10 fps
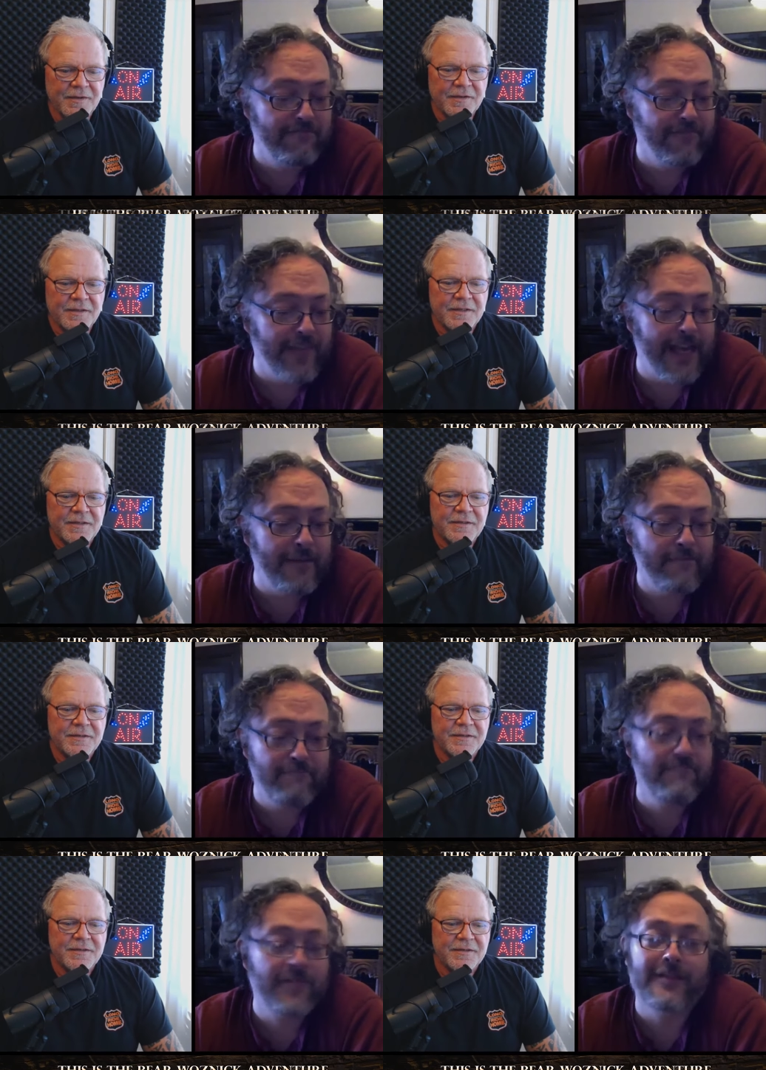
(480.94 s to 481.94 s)
Speaker 1: yeah,
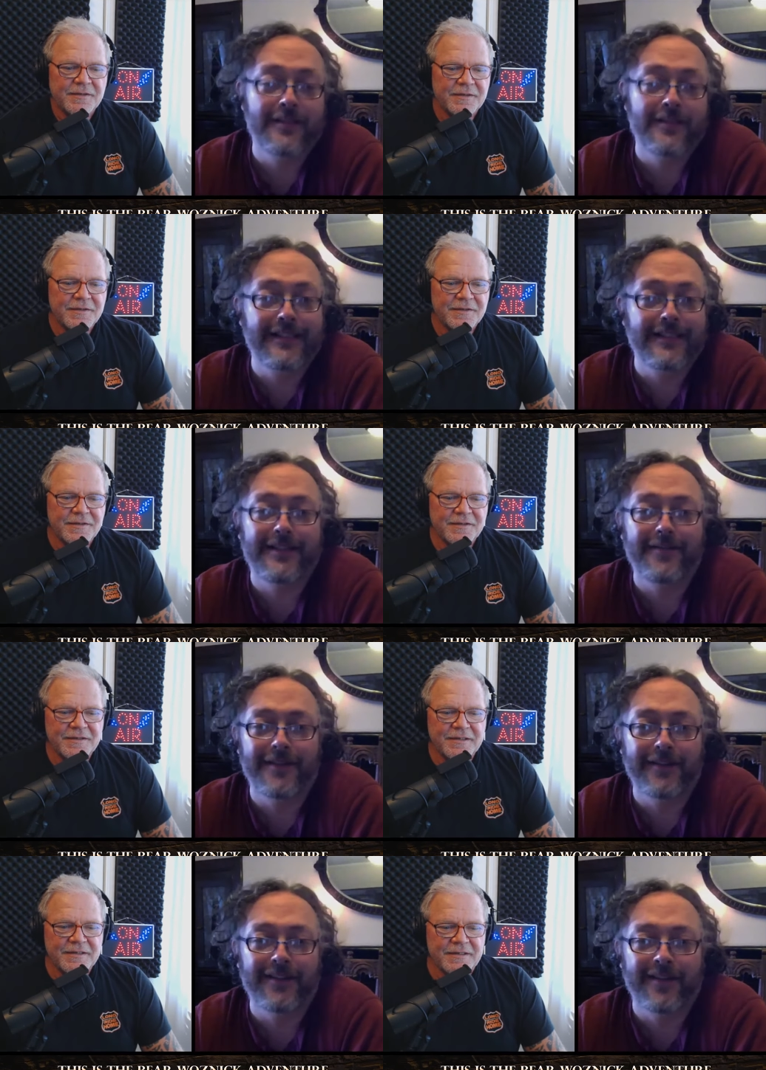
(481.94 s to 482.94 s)
so
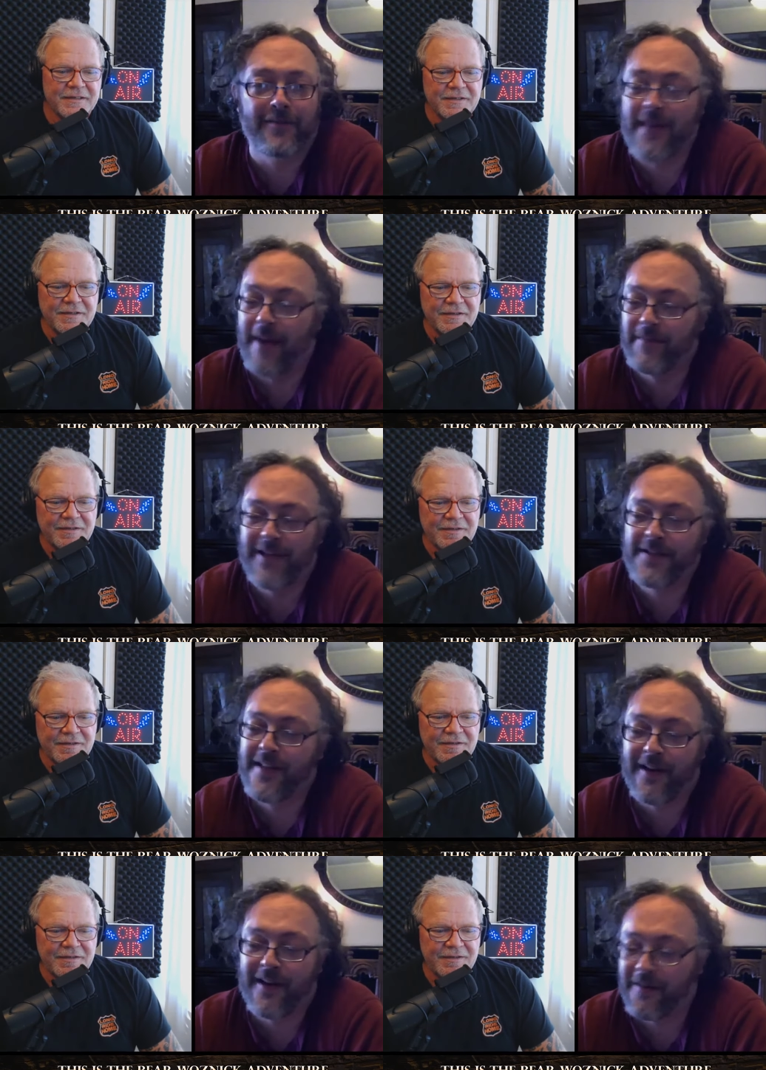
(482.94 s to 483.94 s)
I was baptized
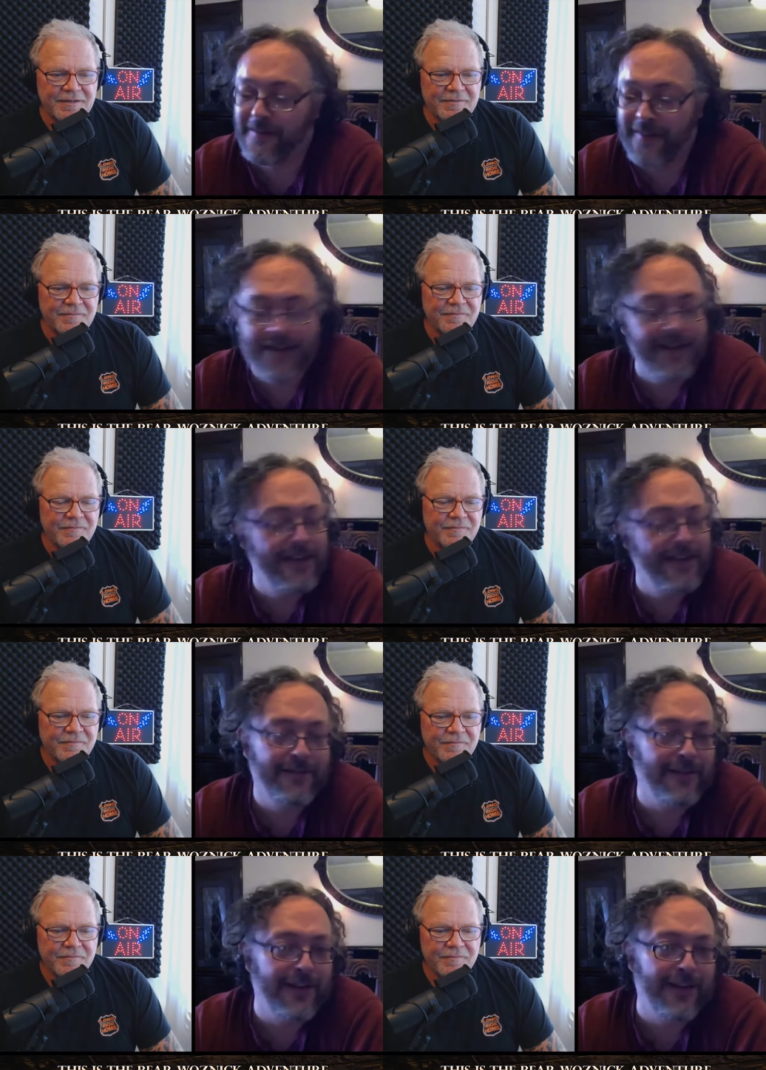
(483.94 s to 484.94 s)
there and
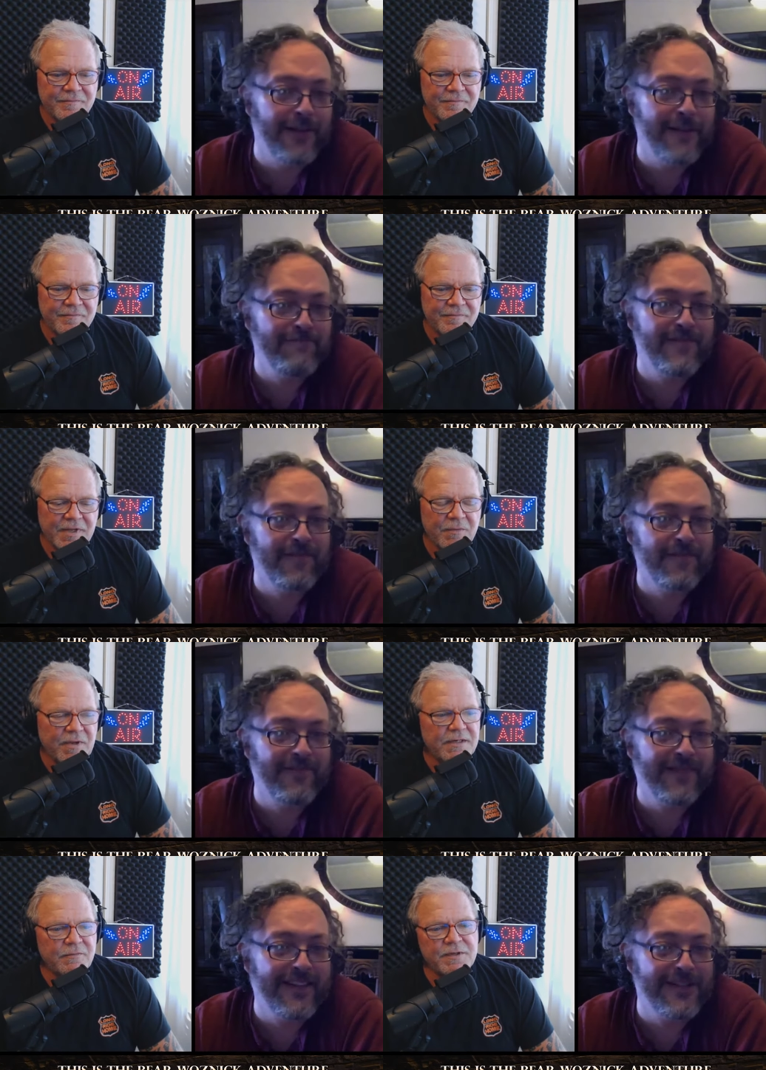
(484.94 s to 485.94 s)
what have you.
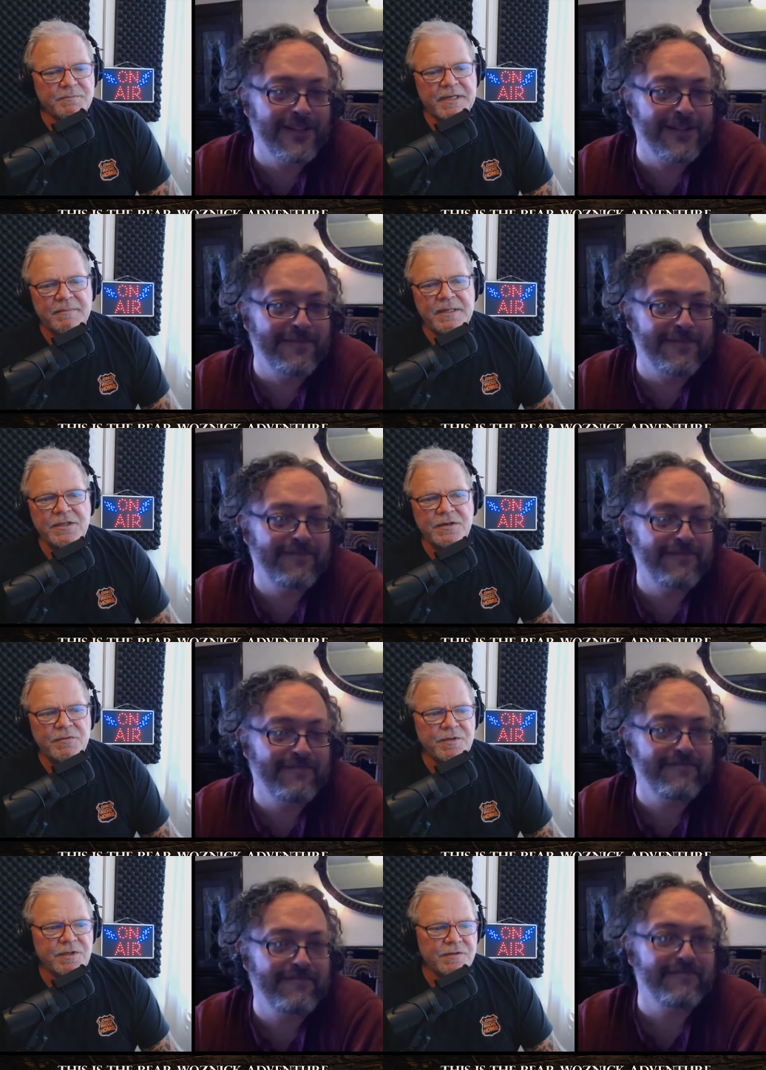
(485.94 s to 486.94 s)
Speaker 2: And and so. What? But I mean, you
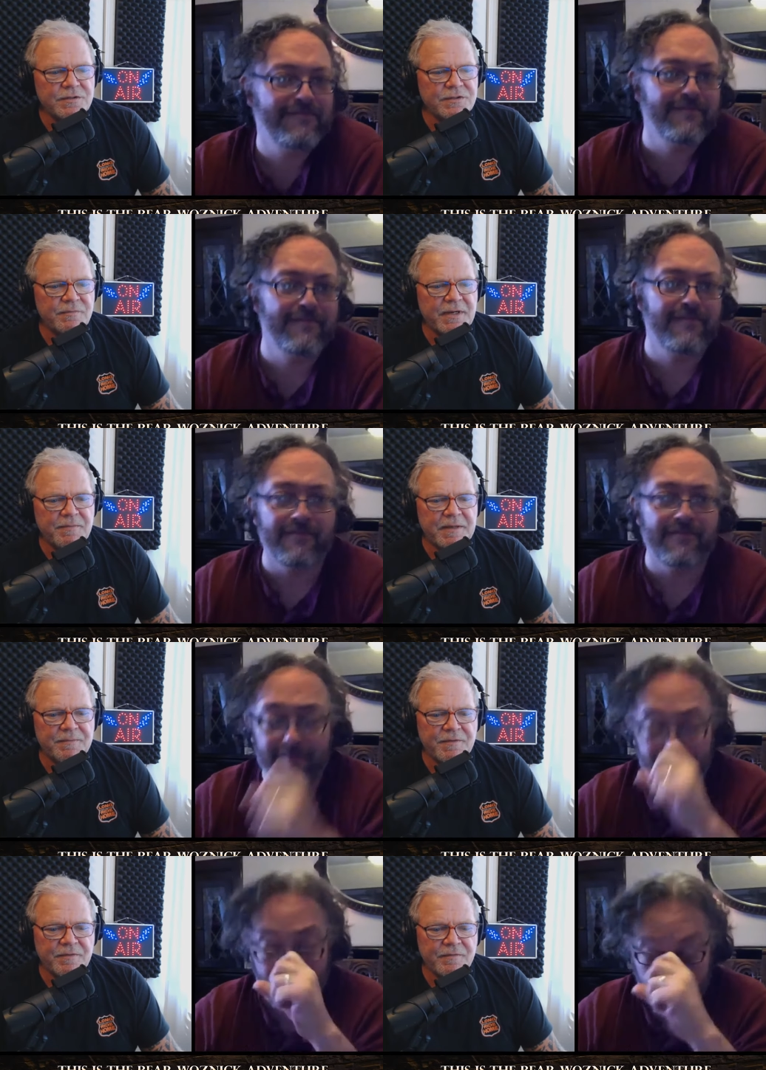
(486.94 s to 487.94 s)
know, you, so many
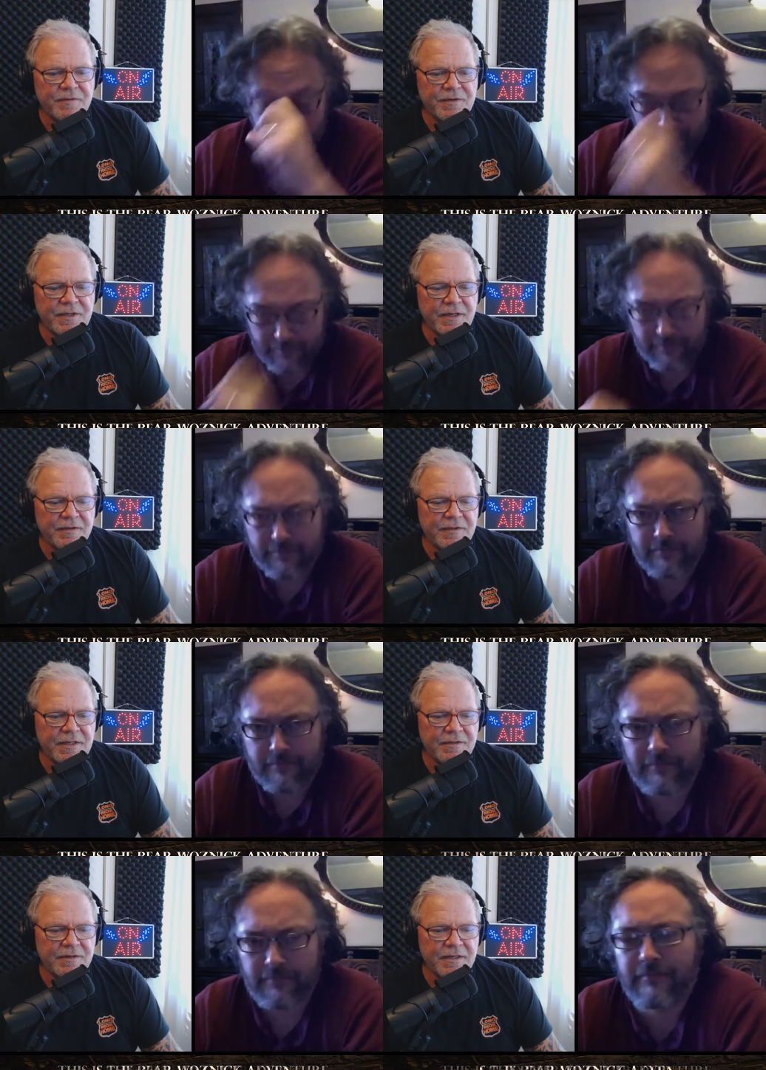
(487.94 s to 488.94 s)
people when they're young,
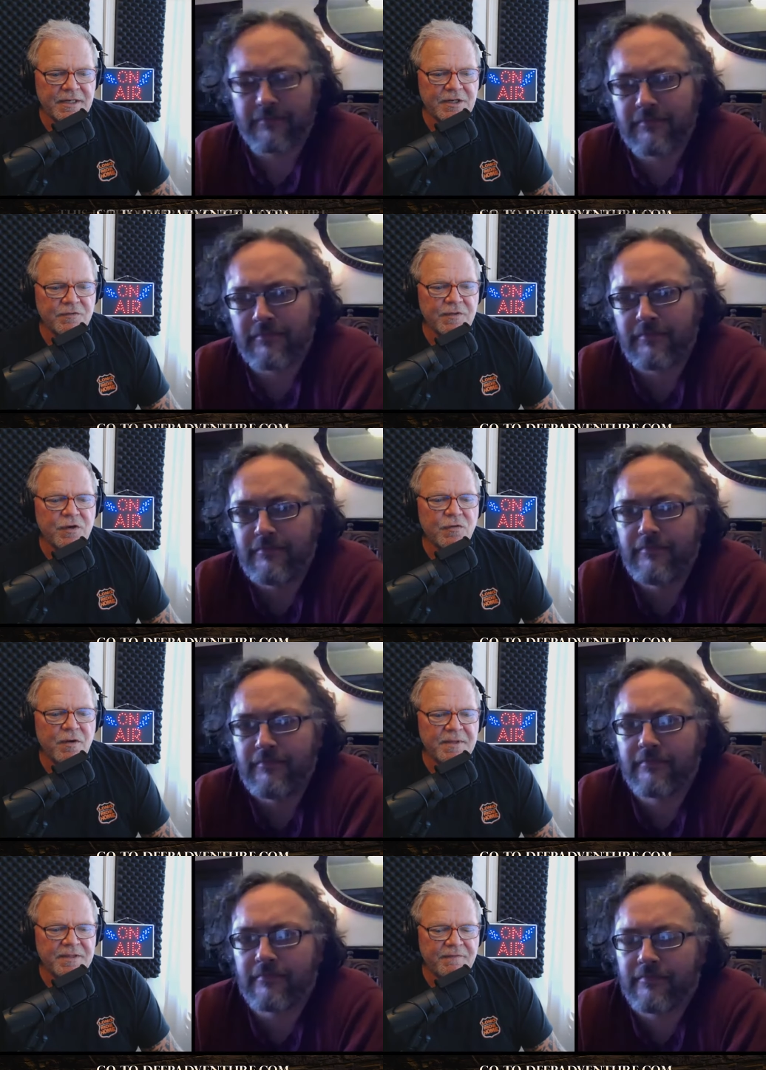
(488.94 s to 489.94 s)
they they're kind of they
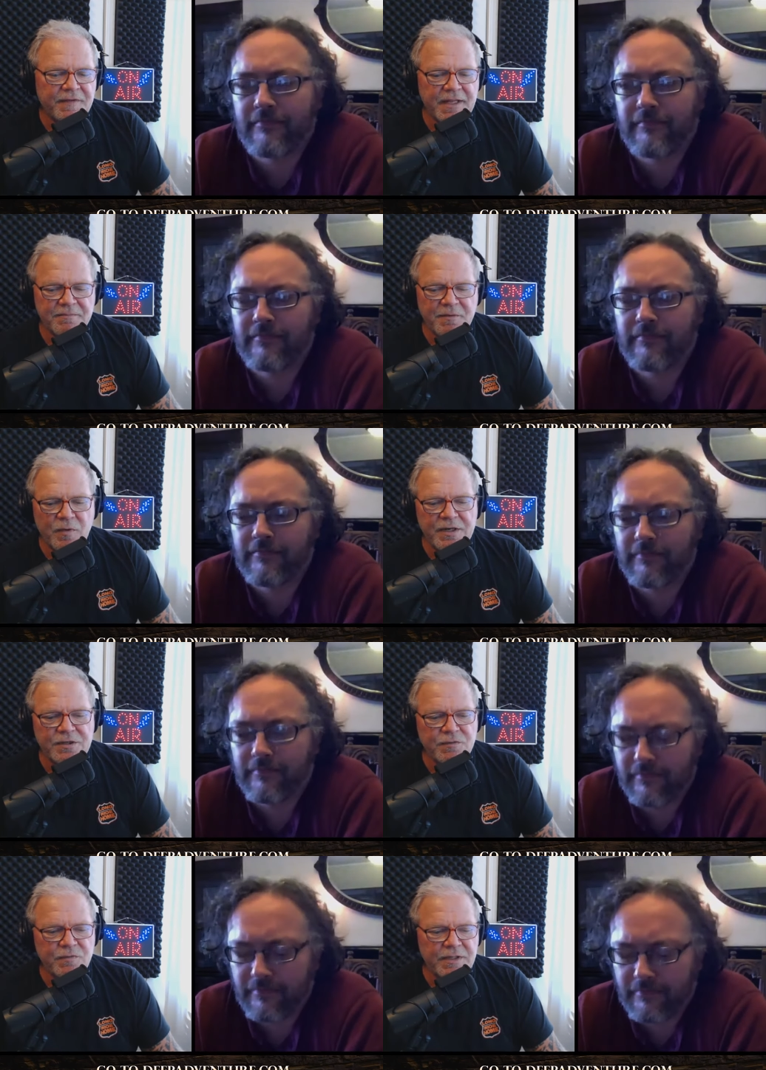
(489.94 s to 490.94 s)
grow up in the faith. But when
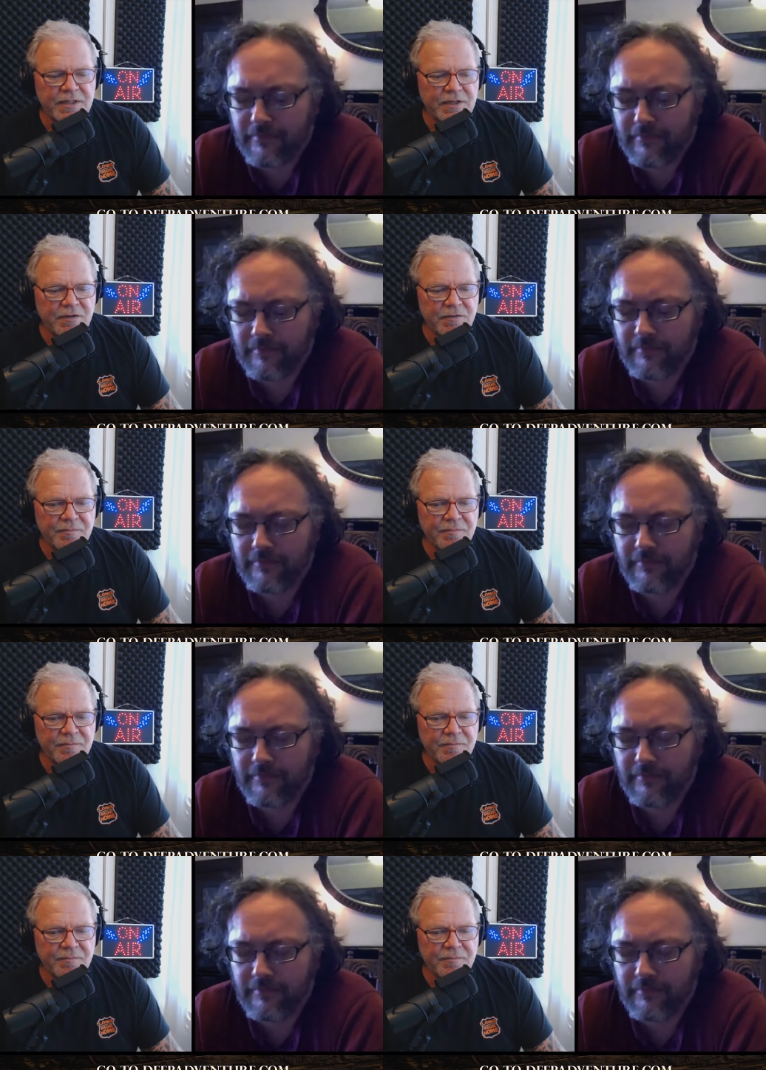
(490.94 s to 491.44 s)
did you really go